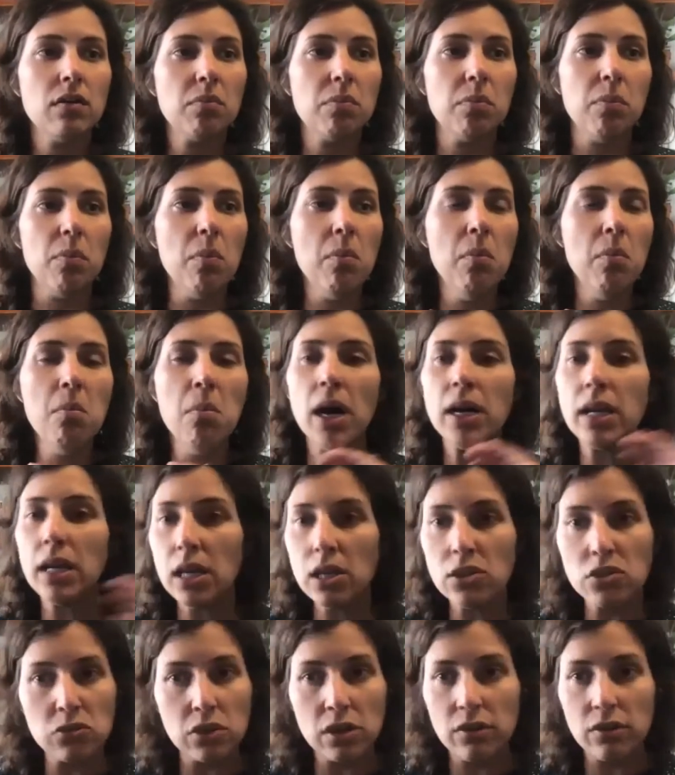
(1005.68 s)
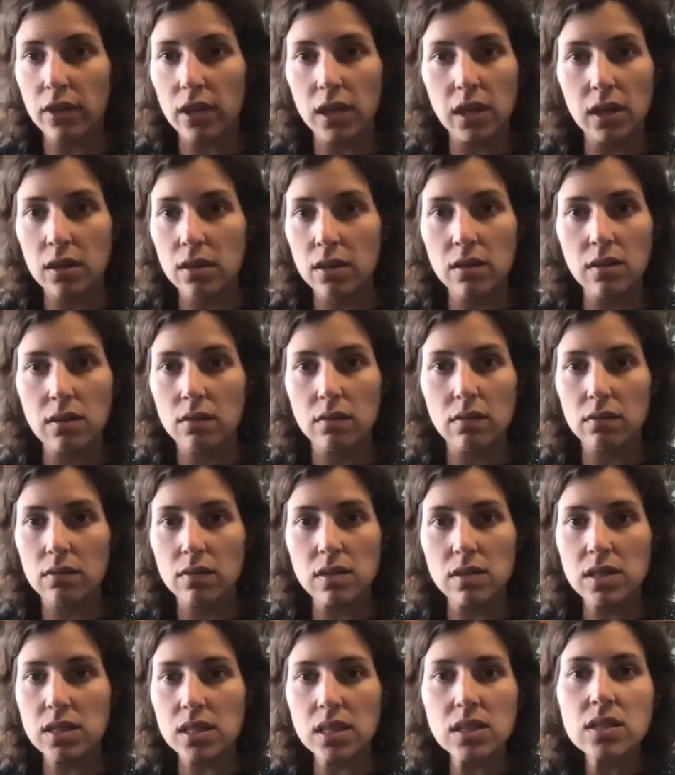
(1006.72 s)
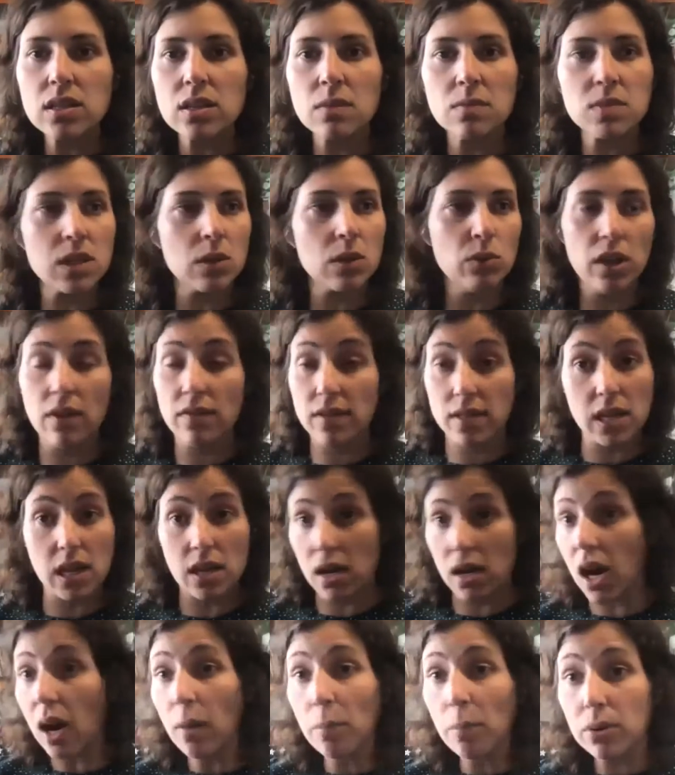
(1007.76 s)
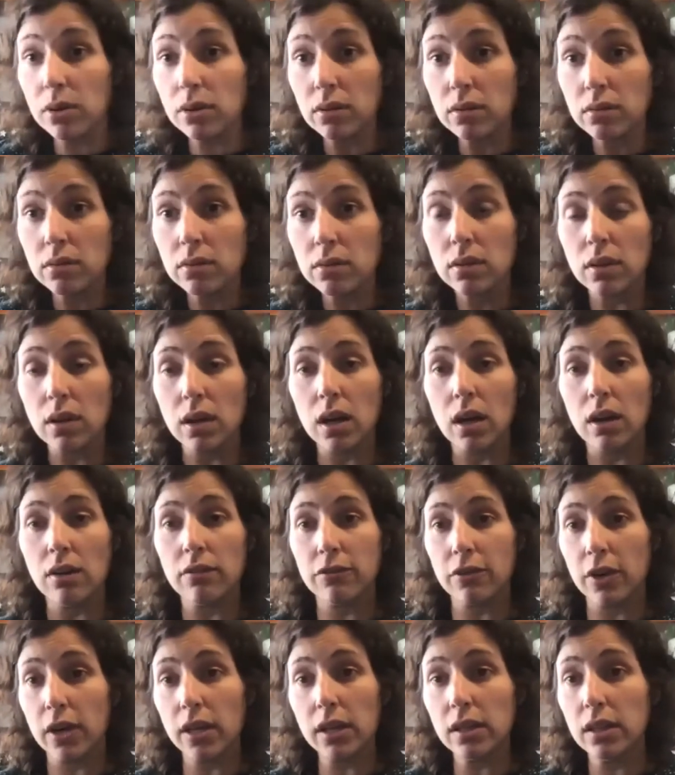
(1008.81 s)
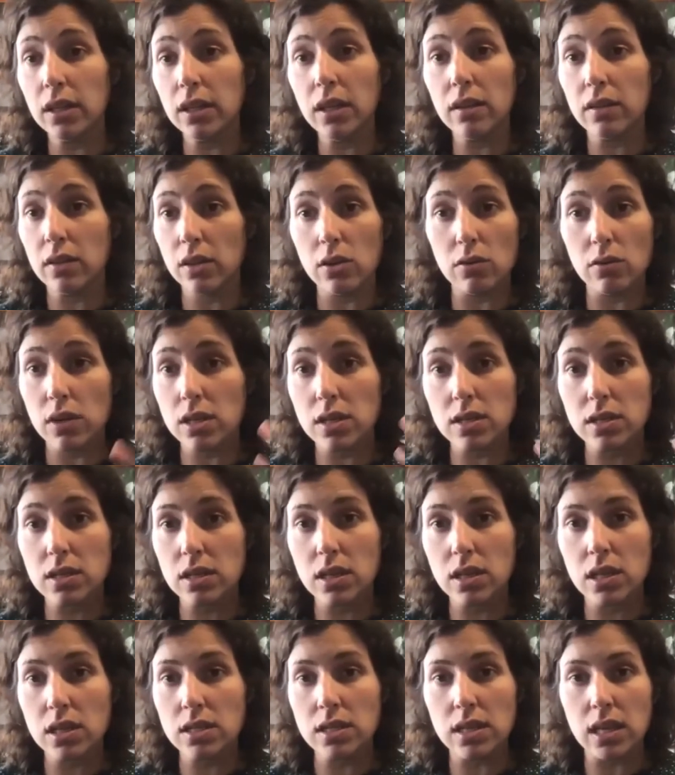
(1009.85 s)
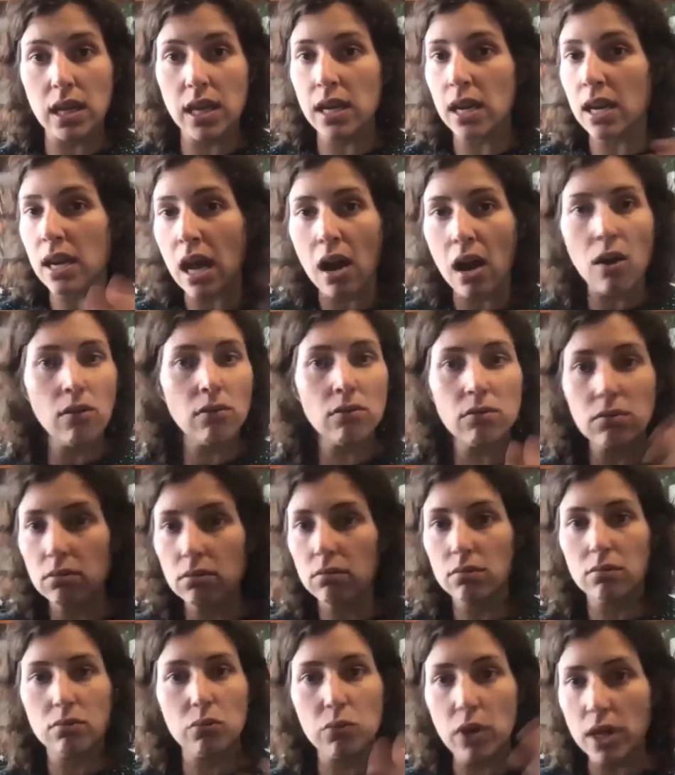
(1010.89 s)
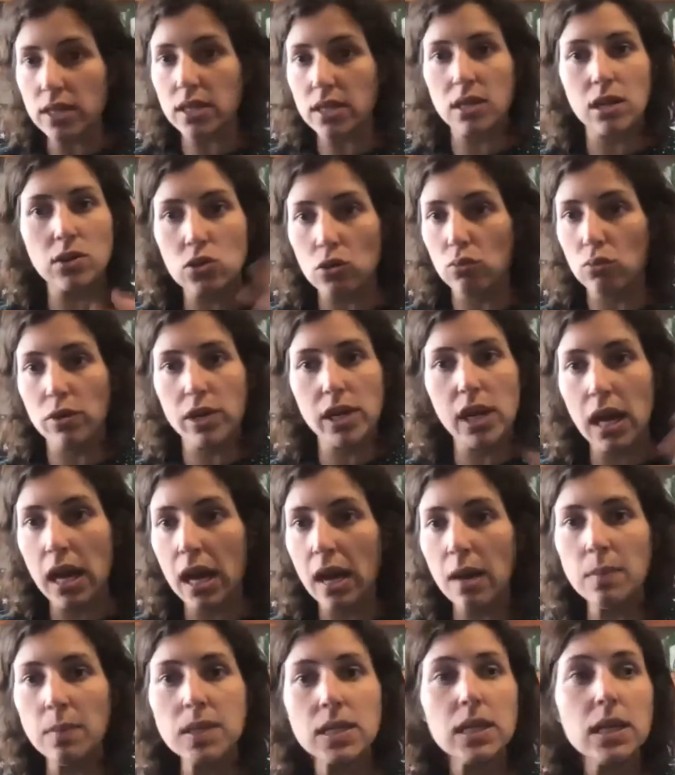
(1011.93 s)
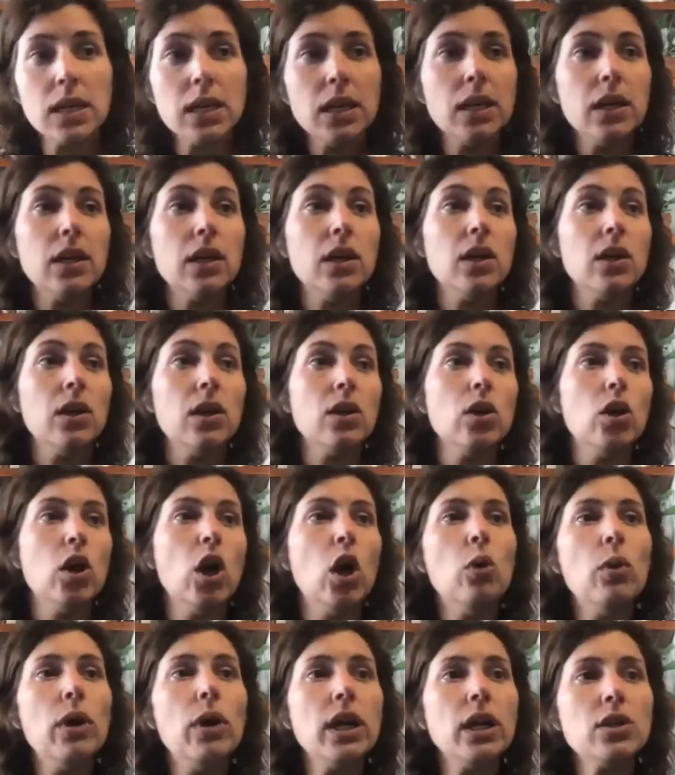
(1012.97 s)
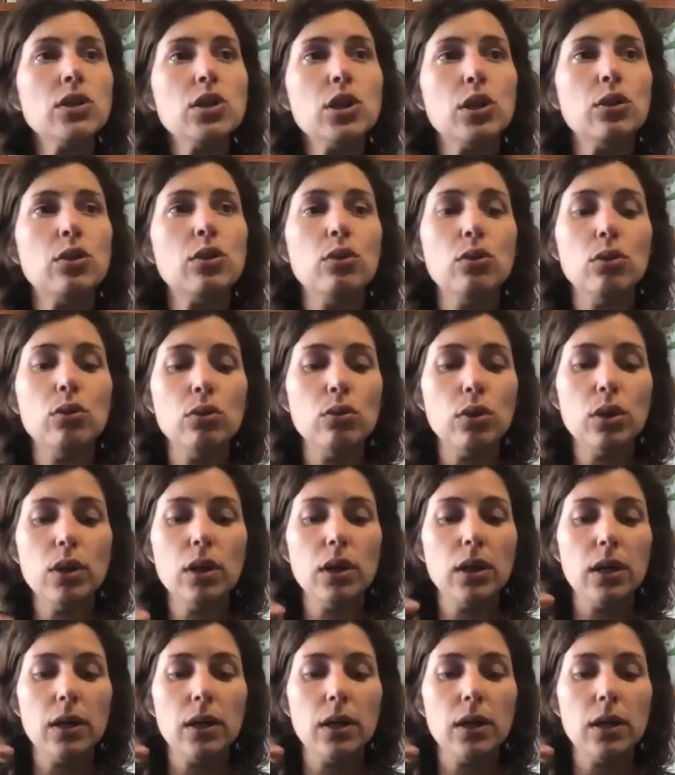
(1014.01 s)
money-driven systems that we have set up, uh, frankly, you know, these, these in and out residential rehabs, going to